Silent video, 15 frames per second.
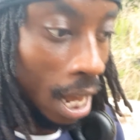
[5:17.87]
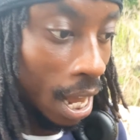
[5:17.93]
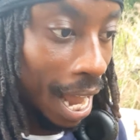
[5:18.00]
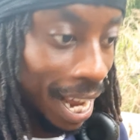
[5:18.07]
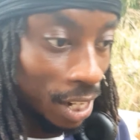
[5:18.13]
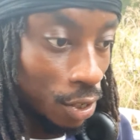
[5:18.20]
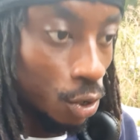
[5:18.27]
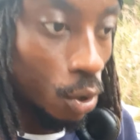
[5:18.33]

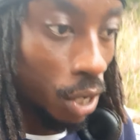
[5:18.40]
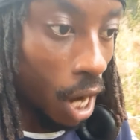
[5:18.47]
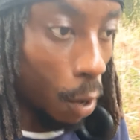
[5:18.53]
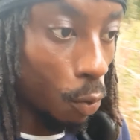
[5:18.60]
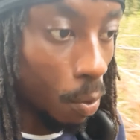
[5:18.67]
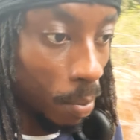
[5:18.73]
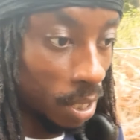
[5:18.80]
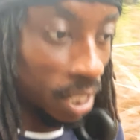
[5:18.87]
and you and that
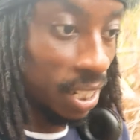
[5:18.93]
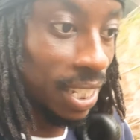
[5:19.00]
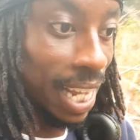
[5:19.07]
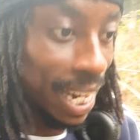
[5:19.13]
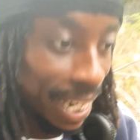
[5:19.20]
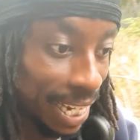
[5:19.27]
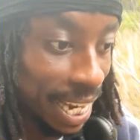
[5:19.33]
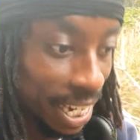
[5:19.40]
woman
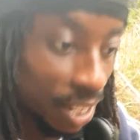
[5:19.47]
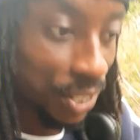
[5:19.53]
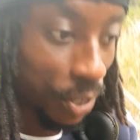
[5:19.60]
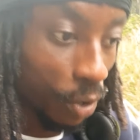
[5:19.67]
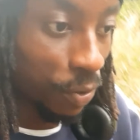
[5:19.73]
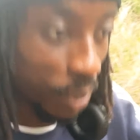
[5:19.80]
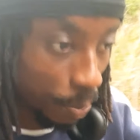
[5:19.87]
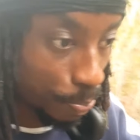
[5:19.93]
dedicate
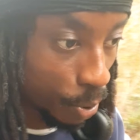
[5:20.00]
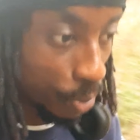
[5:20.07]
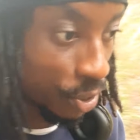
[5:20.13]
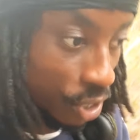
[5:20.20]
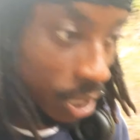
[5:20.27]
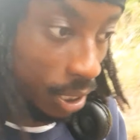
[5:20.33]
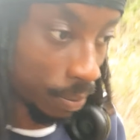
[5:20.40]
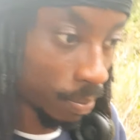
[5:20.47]
yourself
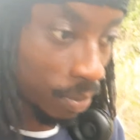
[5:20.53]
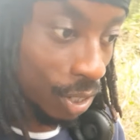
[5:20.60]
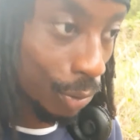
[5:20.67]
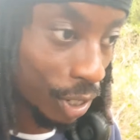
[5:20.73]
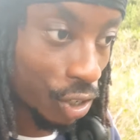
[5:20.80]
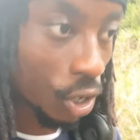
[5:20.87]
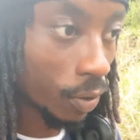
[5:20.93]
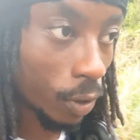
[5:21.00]
spiritually to
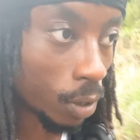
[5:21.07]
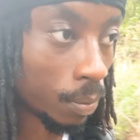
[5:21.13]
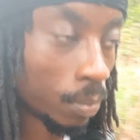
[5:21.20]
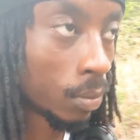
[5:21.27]
each other.